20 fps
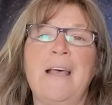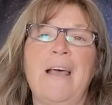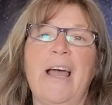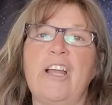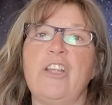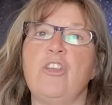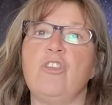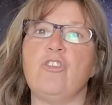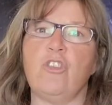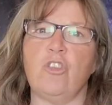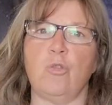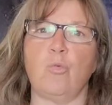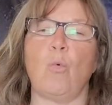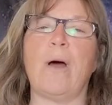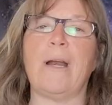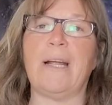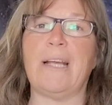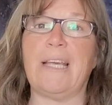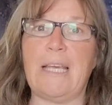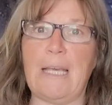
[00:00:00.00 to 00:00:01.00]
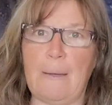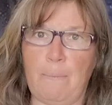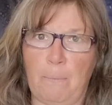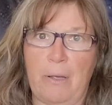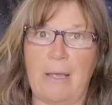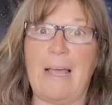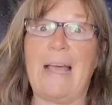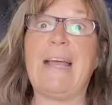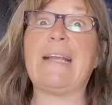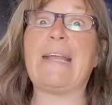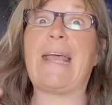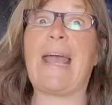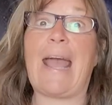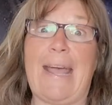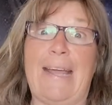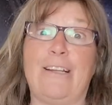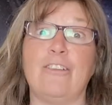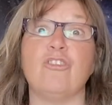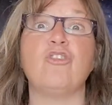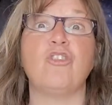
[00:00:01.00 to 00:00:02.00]
and you just want to keep
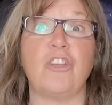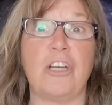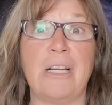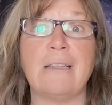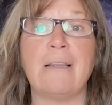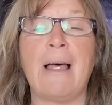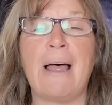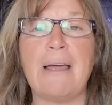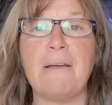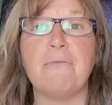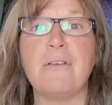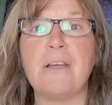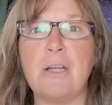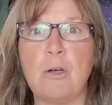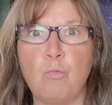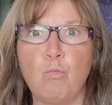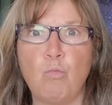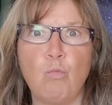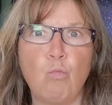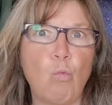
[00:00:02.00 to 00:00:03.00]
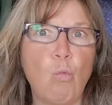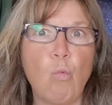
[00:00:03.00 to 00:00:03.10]
engaged in life in